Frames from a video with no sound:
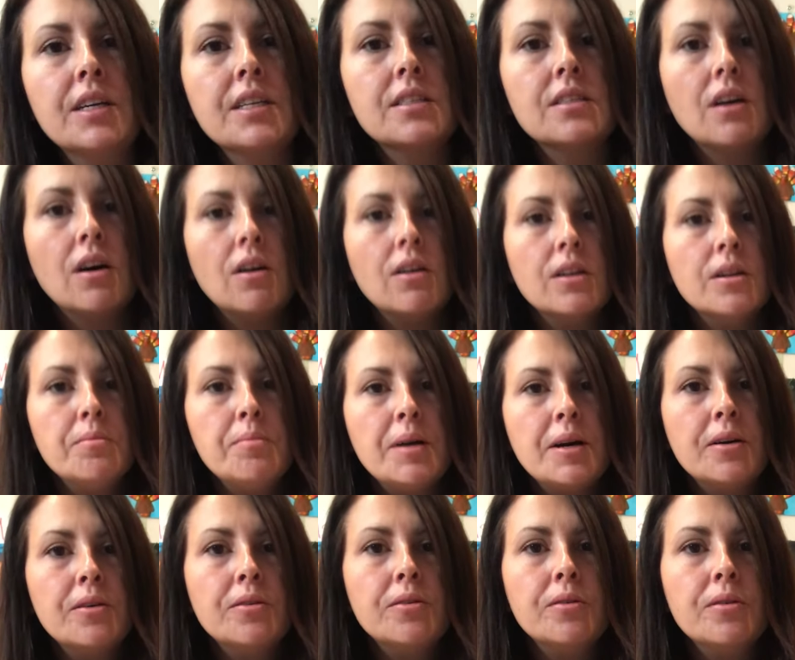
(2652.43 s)
It's all
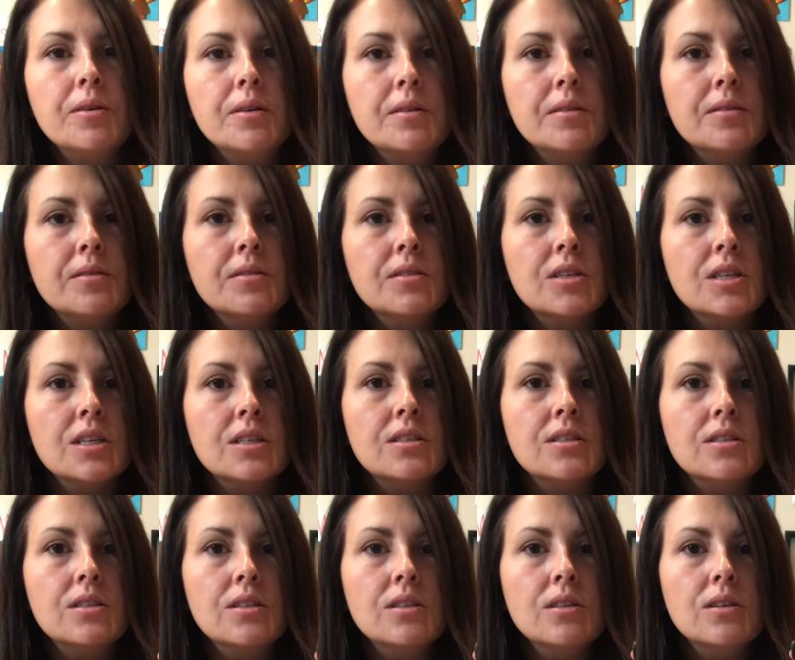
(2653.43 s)
about
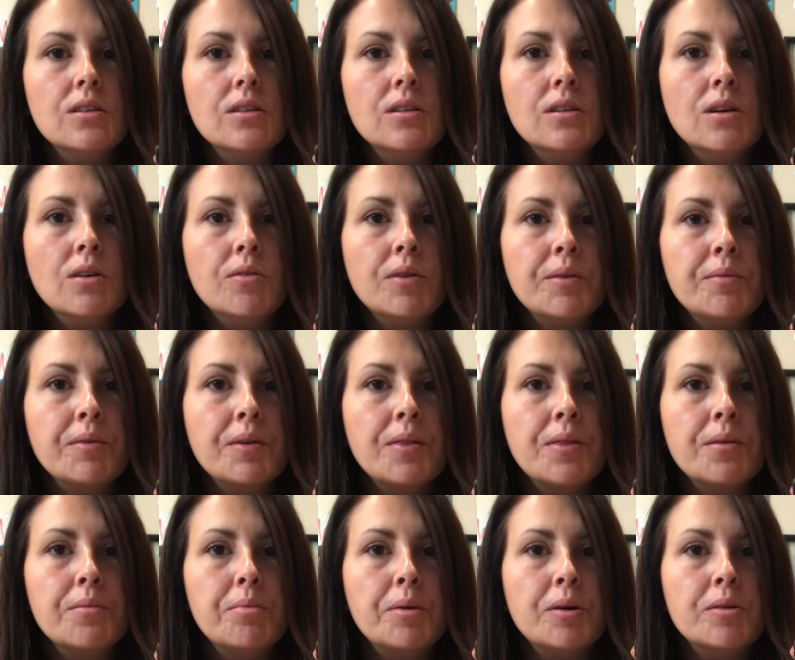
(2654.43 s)
just going
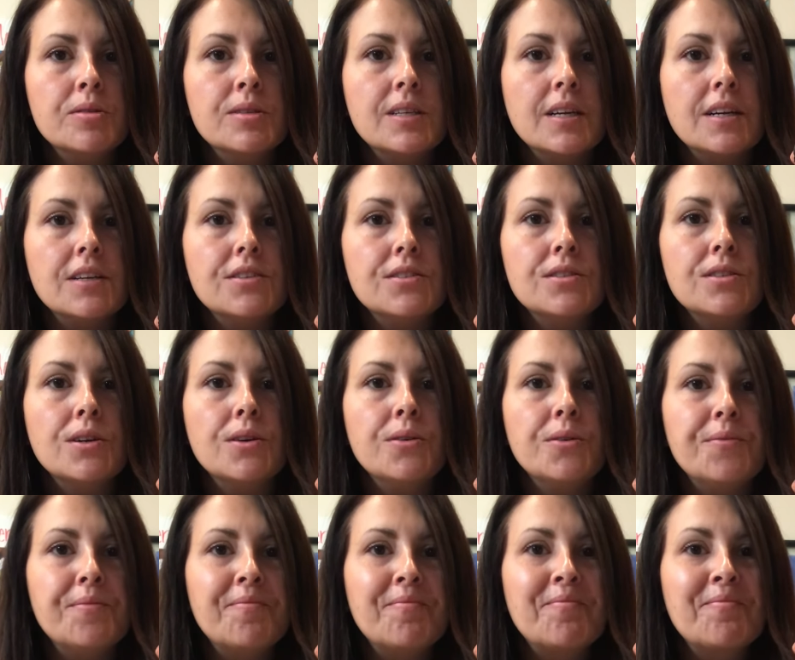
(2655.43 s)
with the process. So